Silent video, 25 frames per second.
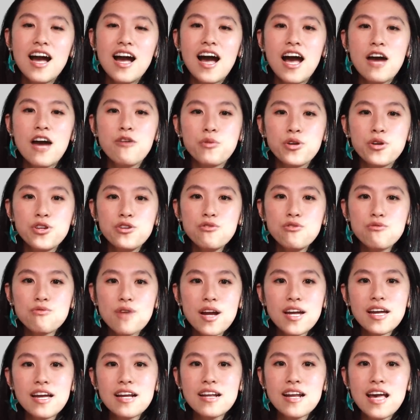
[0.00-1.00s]
And when you
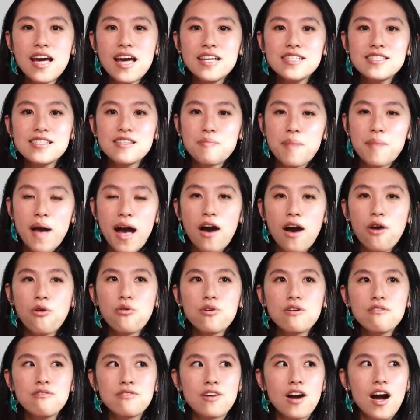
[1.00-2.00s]
recognize the
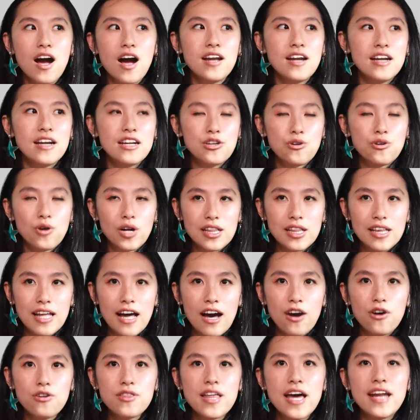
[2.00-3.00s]
power of God and you
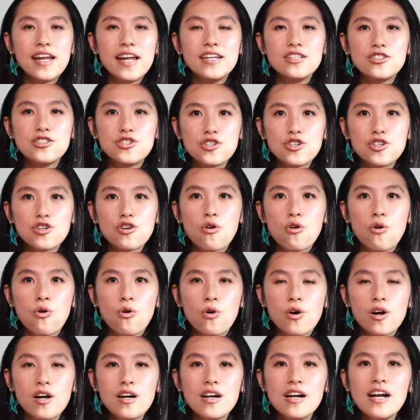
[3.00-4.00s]
allow that into your
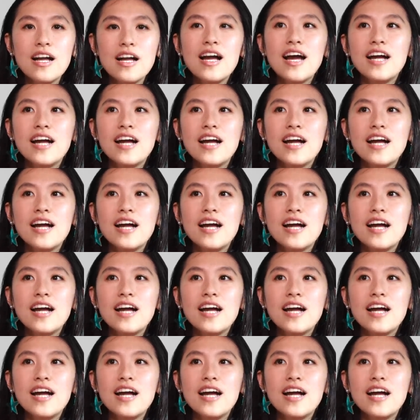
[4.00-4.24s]
core,